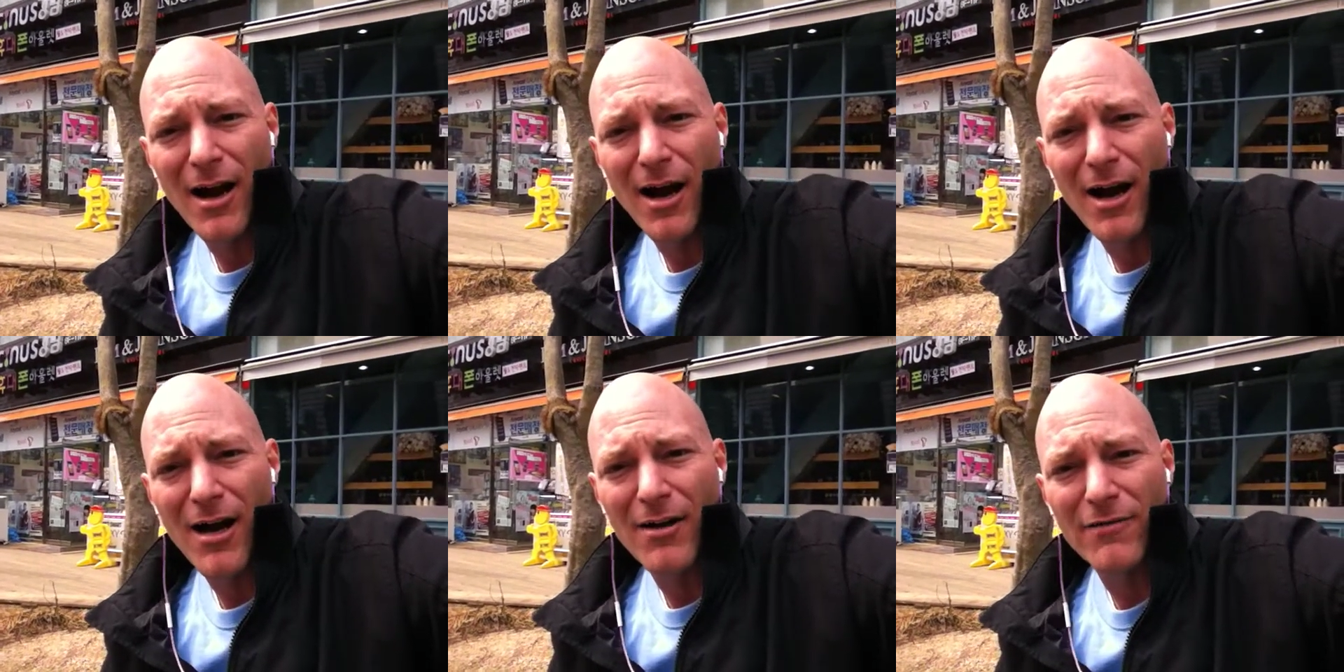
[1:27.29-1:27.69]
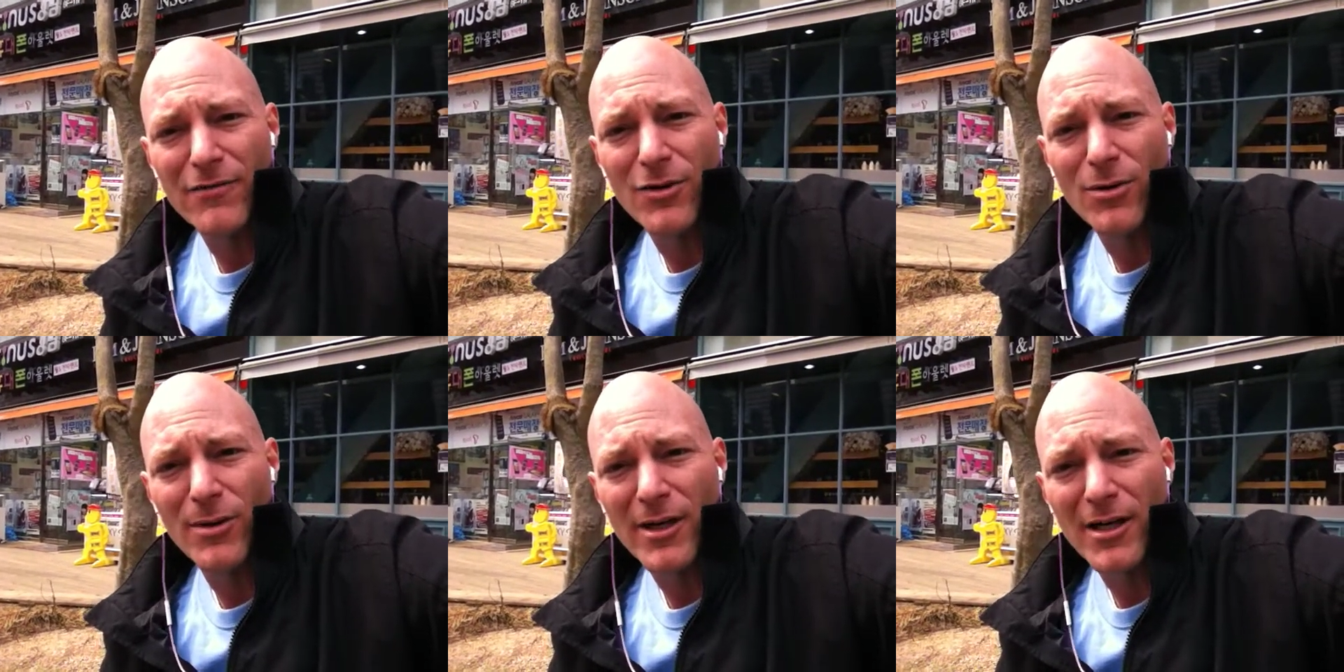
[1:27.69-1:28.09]
of
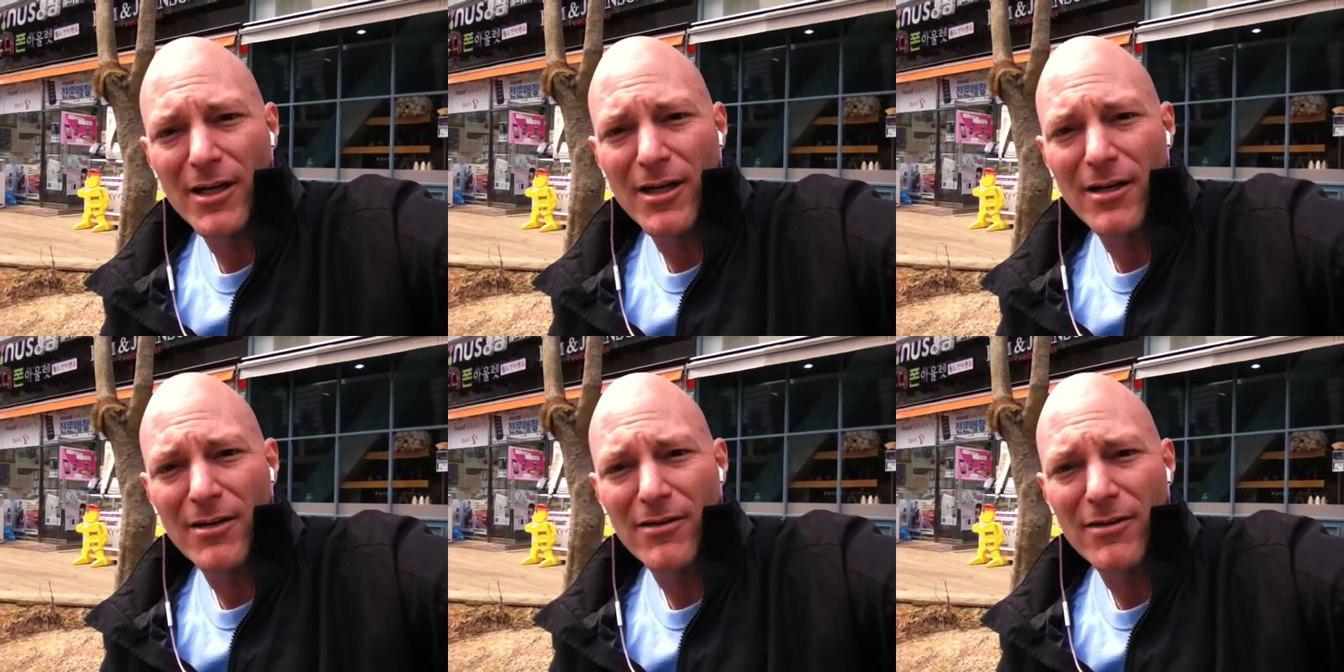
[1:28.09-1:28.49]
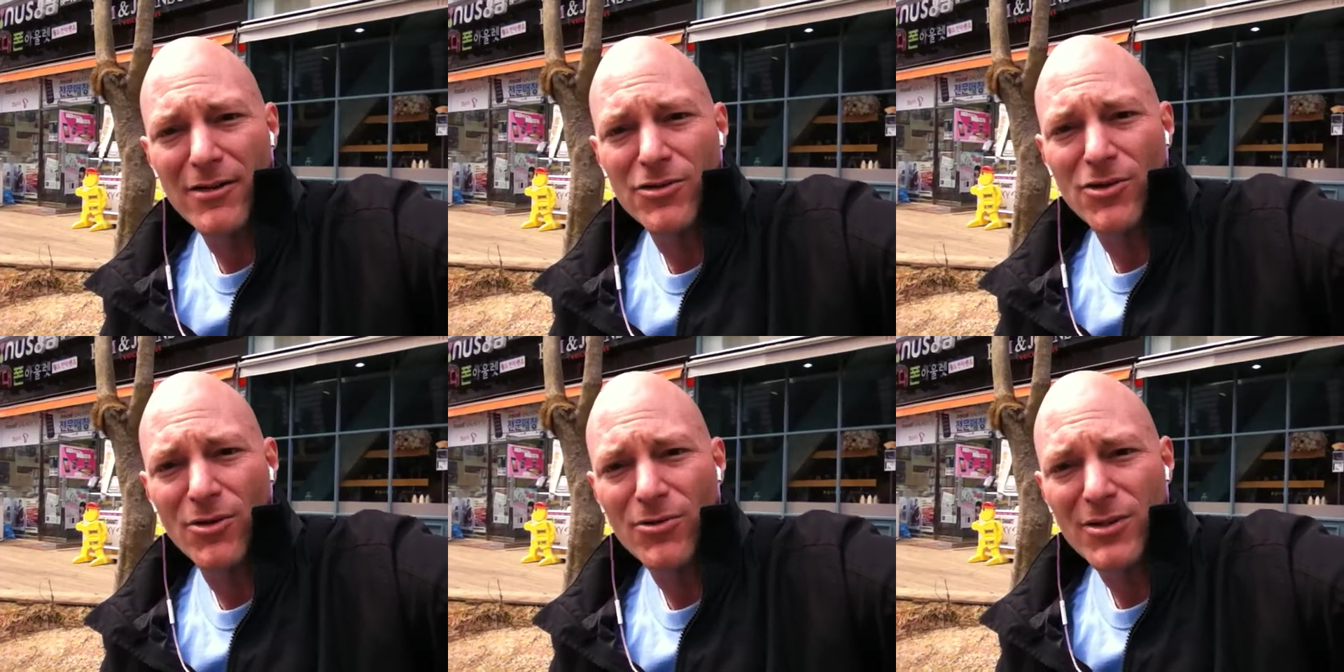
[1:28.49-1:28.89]
Korea, the
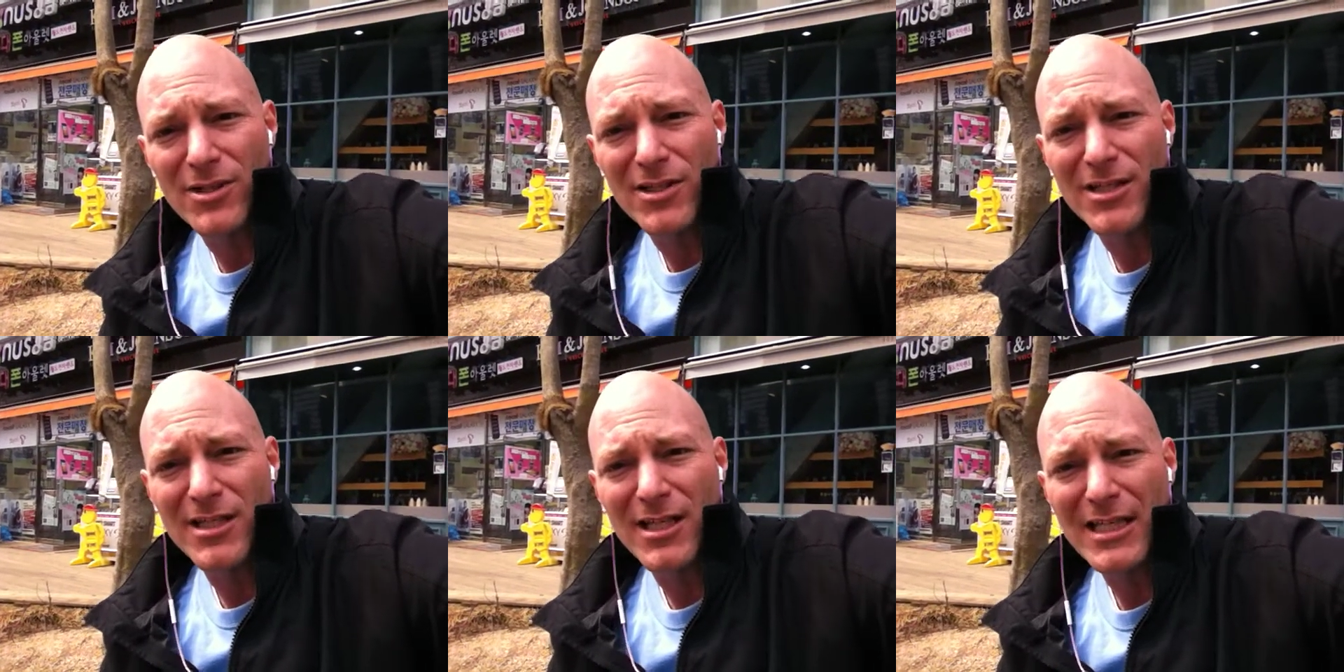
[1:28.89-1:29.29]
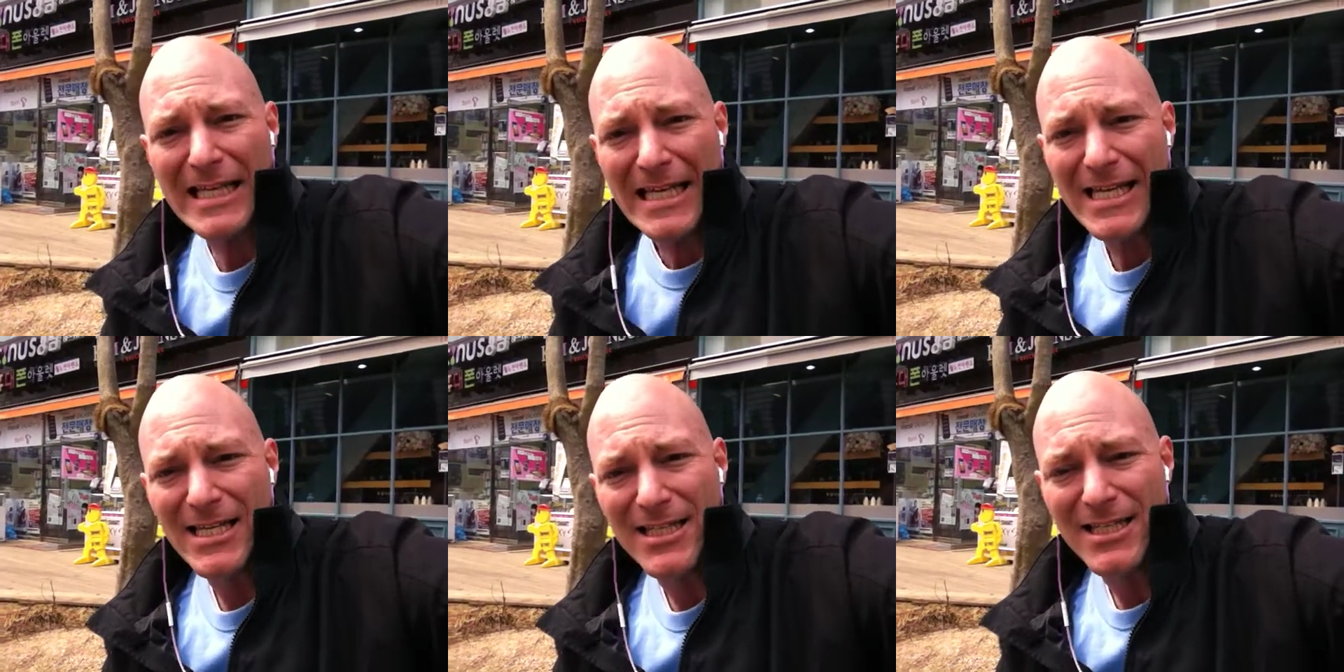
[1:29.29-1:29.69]
Joseon Sea,
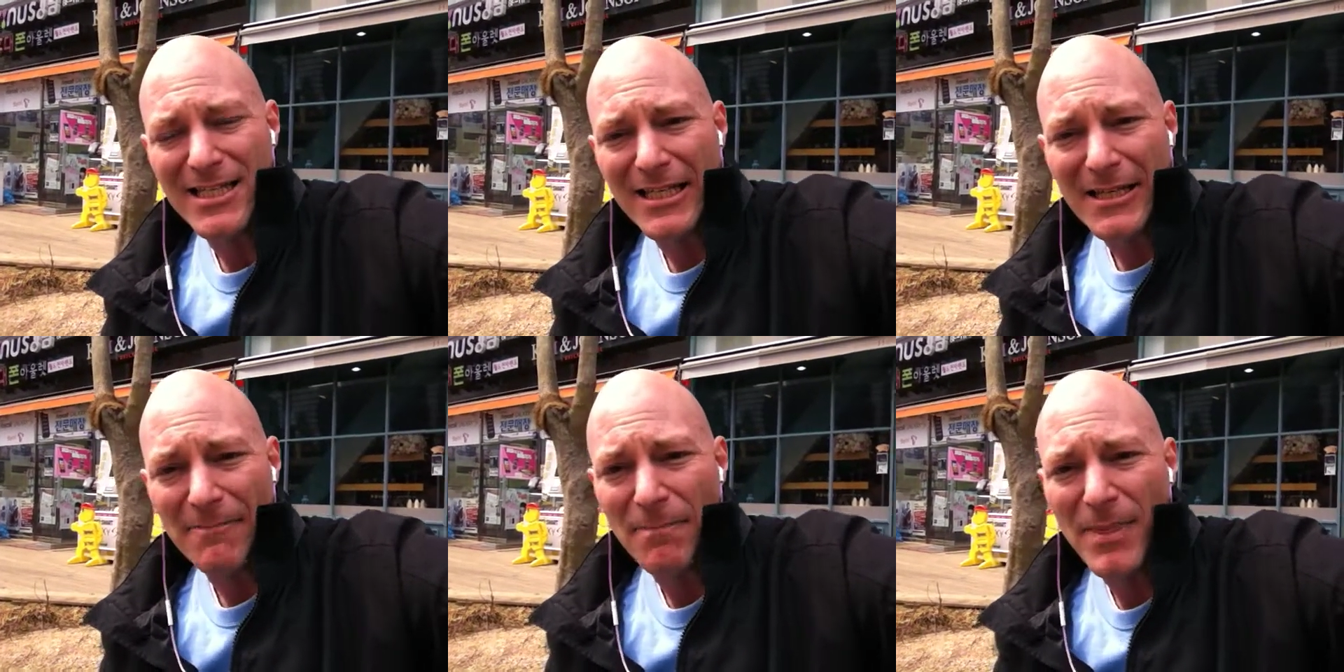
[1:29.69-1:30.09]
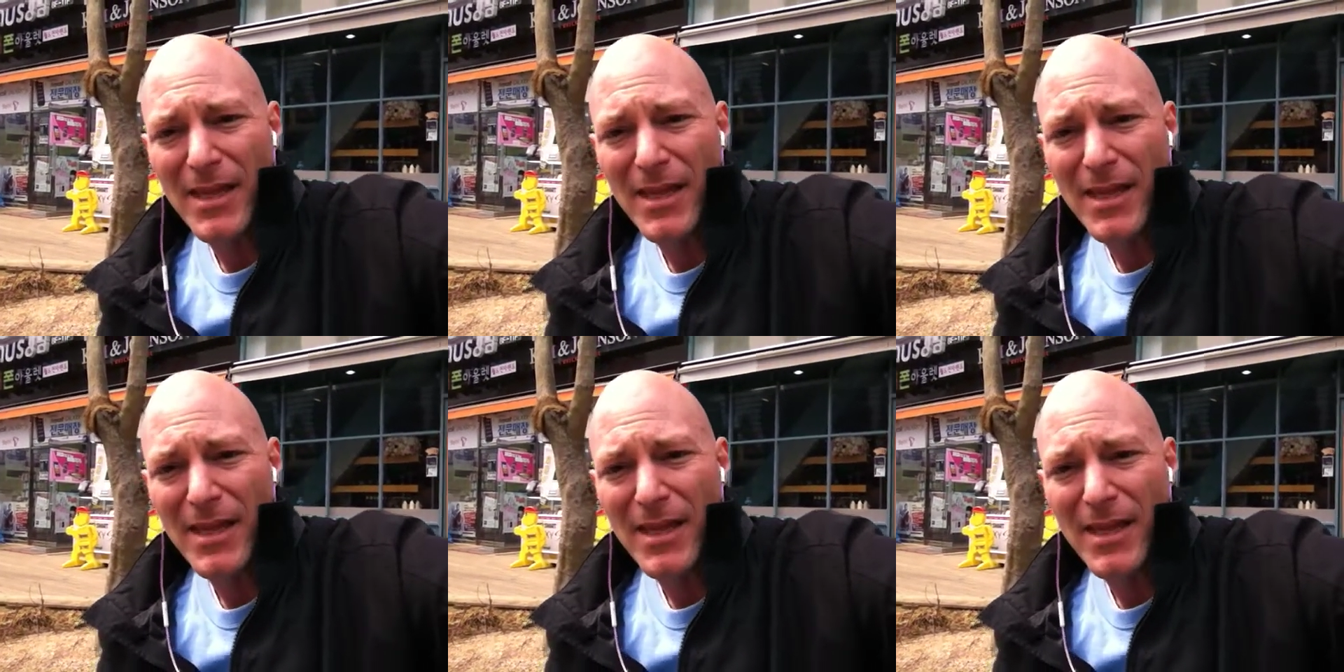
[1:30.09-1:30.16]
the East Sea.